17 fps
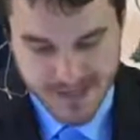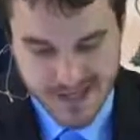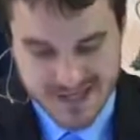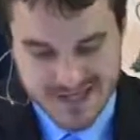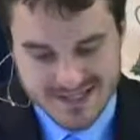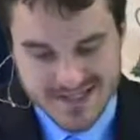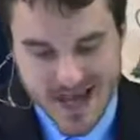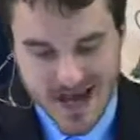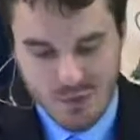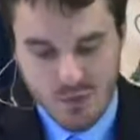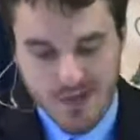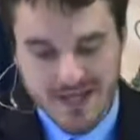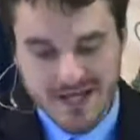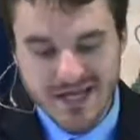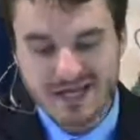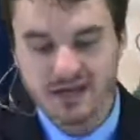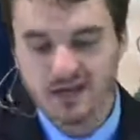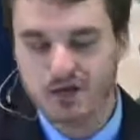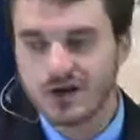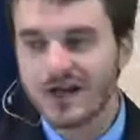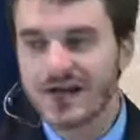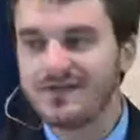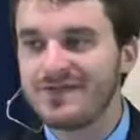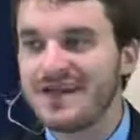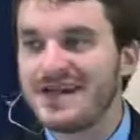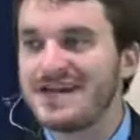is that we can look
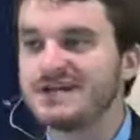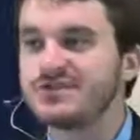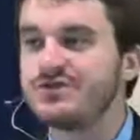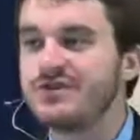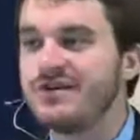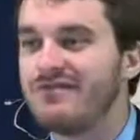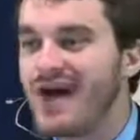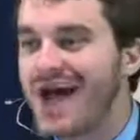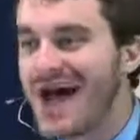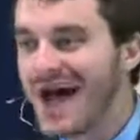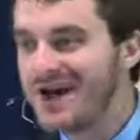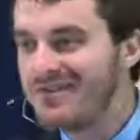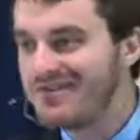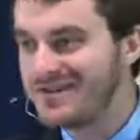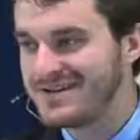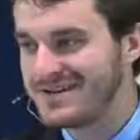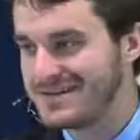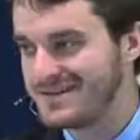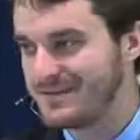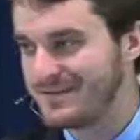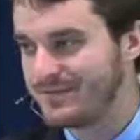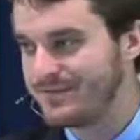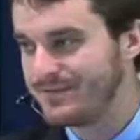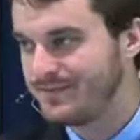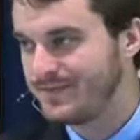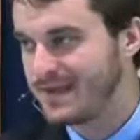at the history of
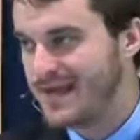Adventism